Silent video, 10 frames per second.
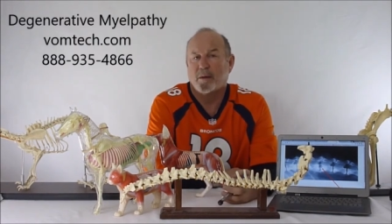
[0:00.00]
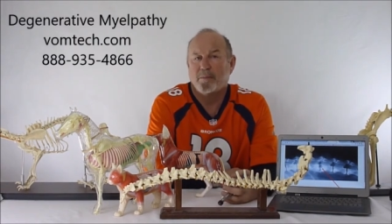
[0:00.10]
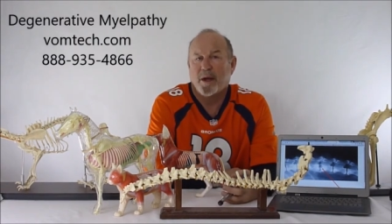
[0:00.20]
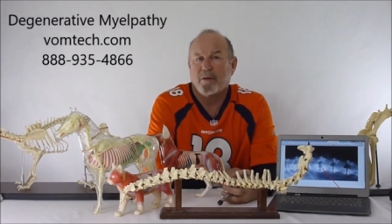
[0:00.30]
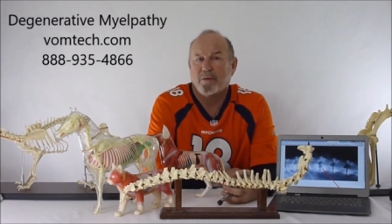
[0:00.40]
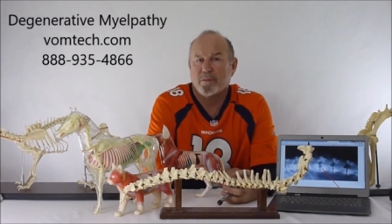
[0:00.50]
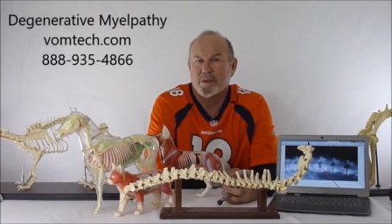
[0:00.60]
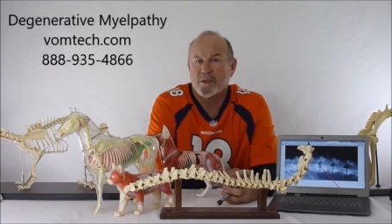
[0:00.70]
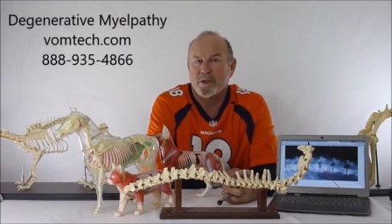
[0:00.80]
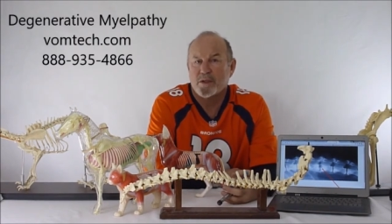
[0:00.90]
bathroom,
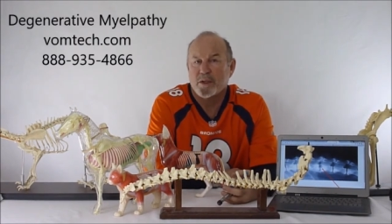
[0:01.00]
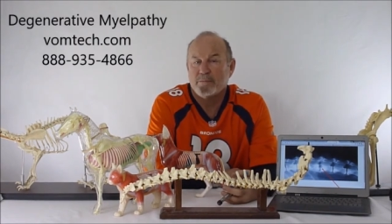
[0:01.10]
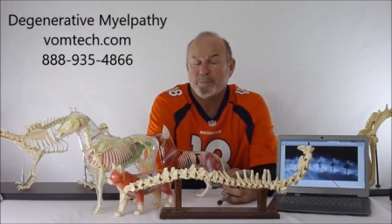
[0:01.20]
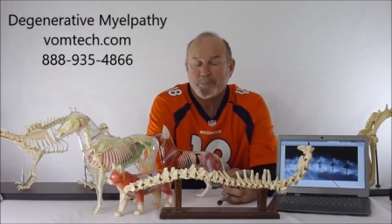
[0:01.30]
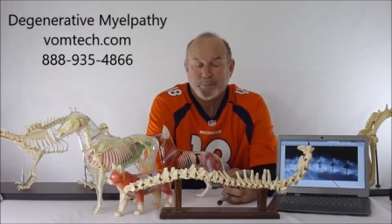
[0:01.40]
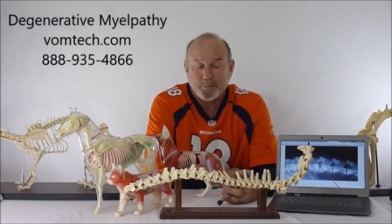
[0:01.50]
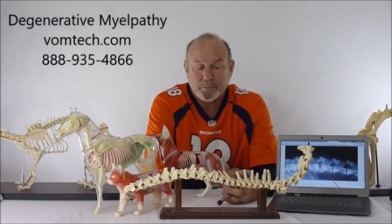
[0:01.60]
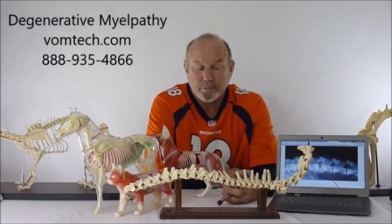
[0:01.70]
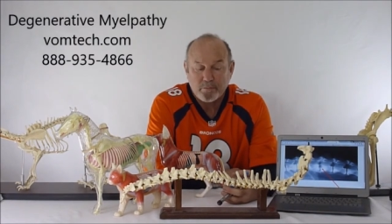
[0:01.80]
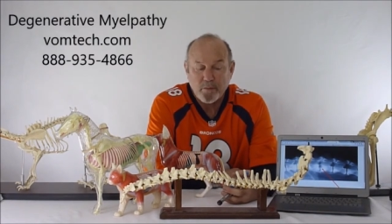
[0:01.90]
essentially,
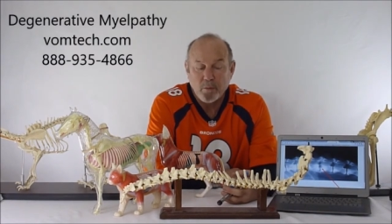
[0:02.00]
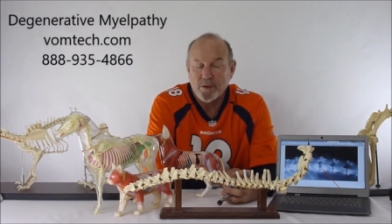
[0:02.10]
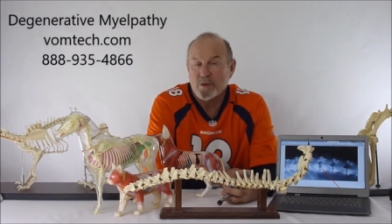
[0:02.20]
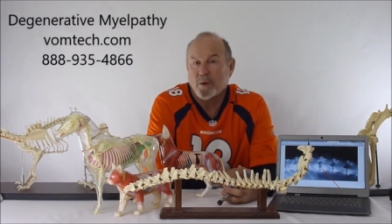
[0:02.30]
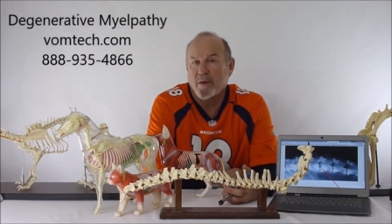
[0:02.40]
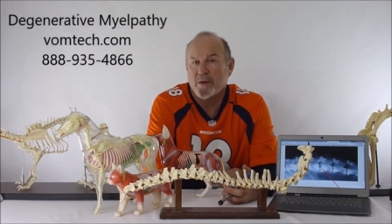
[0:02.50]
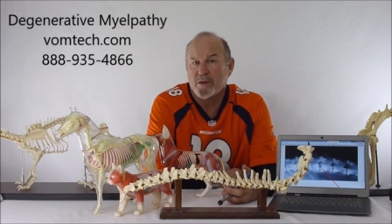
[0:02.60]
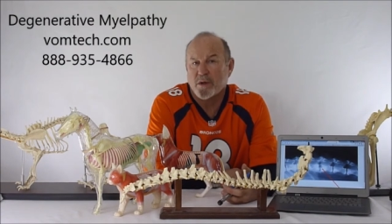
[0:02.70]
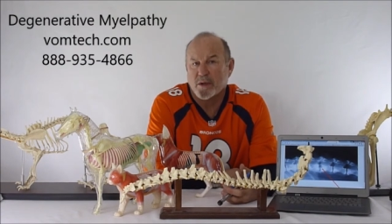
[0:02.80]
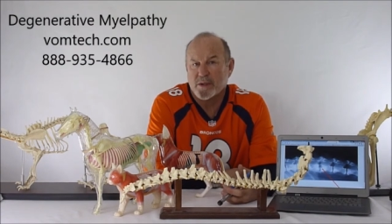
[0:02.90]
which is why
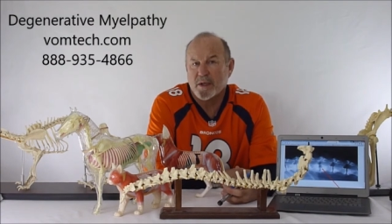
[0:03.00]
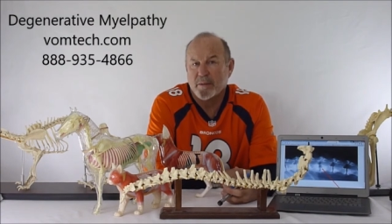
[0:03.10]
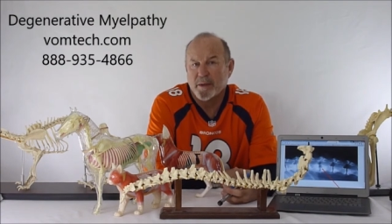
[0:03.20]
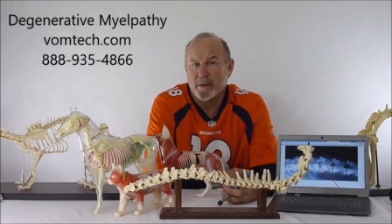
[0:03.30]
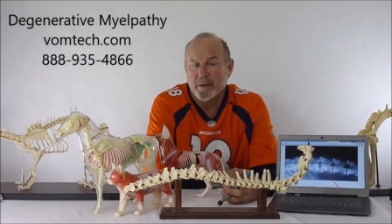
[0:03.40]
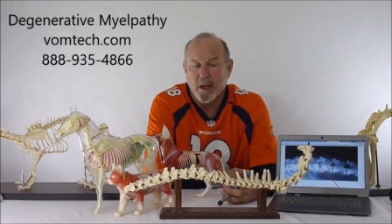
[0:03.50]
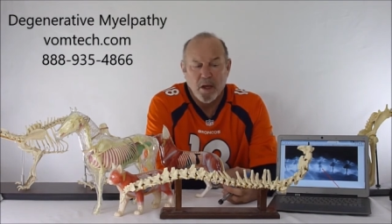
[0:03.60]
these dogs come in.